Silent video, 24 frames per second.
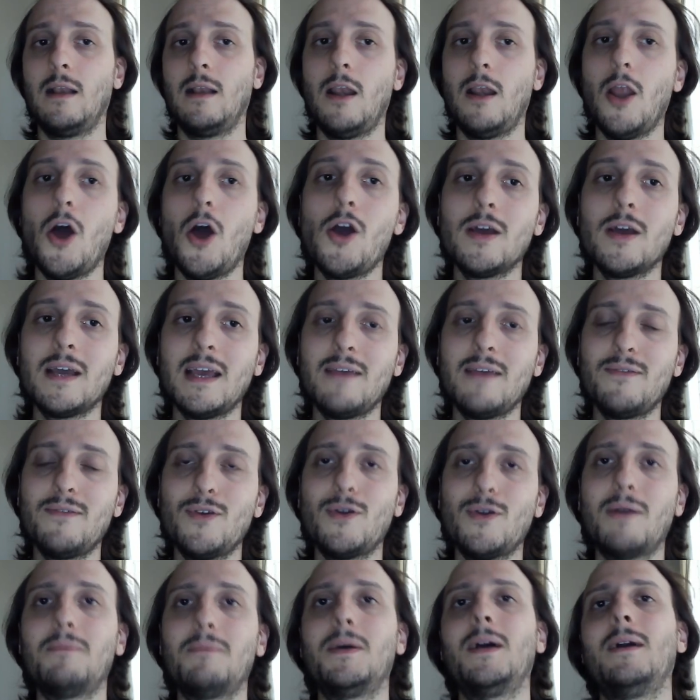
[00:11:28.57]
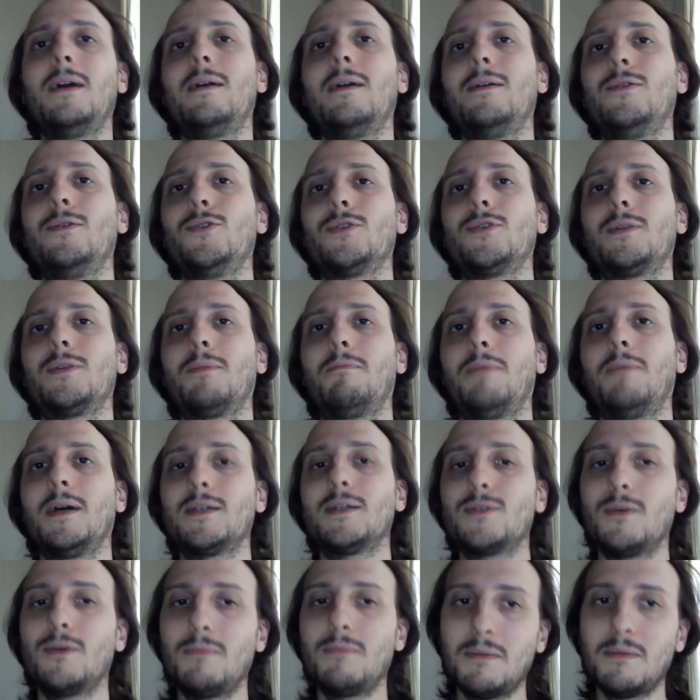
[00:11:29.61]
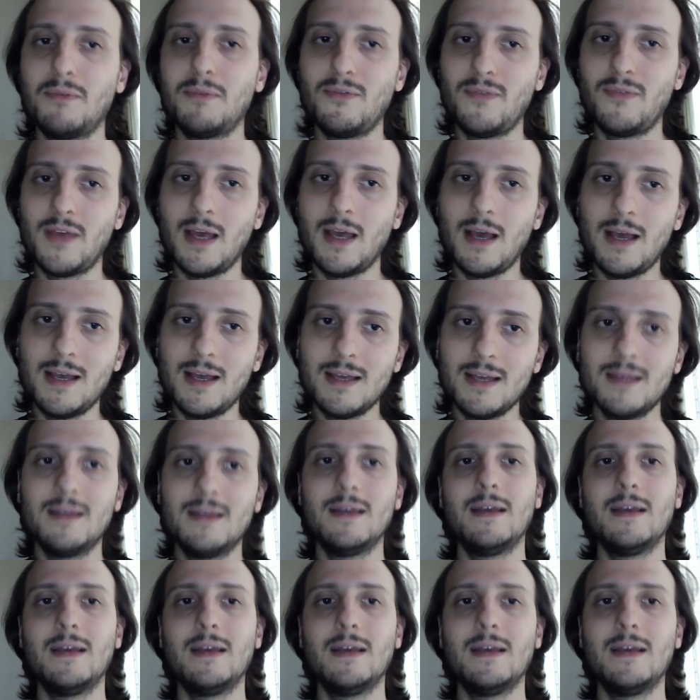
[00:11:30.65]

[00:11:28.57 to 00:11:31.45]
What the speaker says: long review about Puzzle Bobble VR.